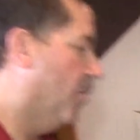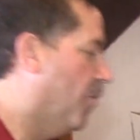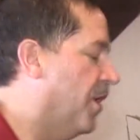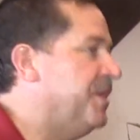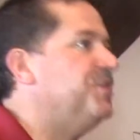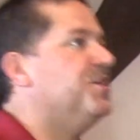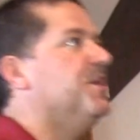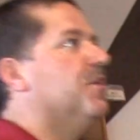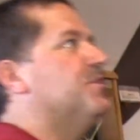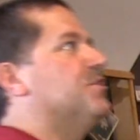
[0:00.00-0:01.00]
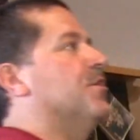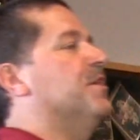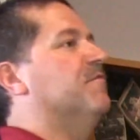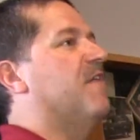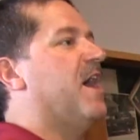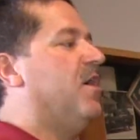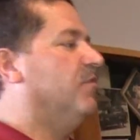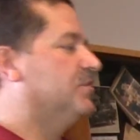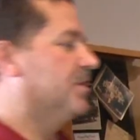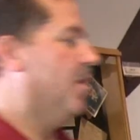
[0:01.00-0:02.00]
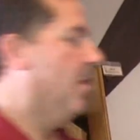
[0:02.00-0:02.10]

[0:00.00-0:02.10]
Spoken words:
1 engineer turning valves,